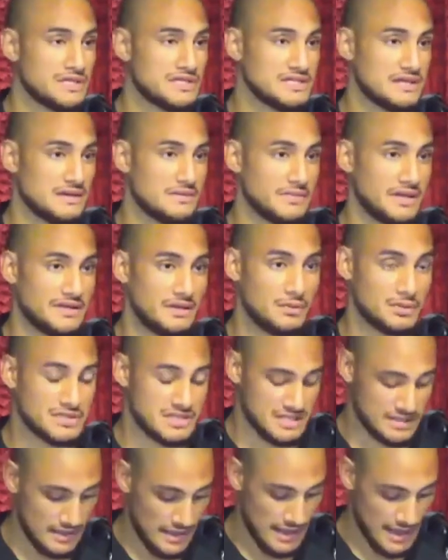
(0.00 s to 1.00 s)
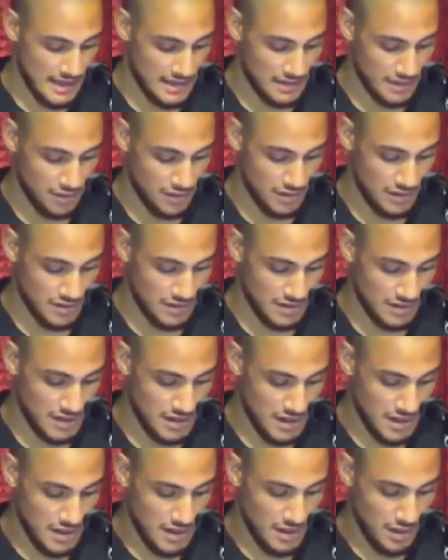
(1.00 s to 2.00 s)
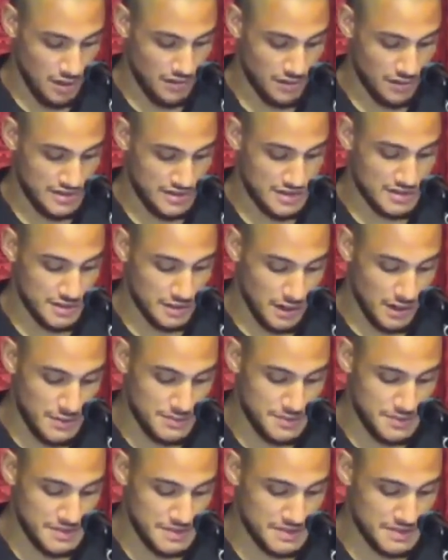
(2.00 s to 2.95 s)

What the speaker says: and they were slain on the slopes.